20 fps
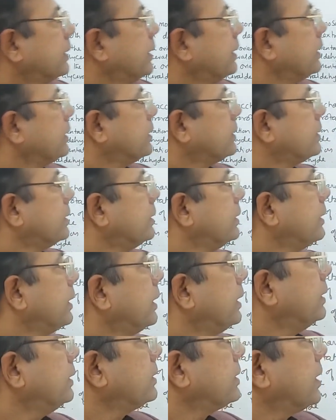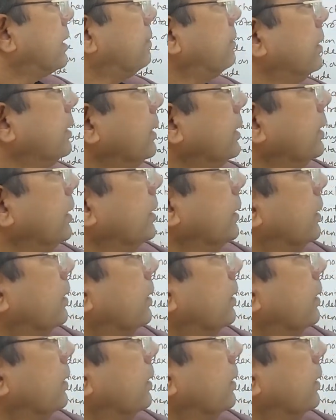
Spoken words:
L-glyceraldehyde is having,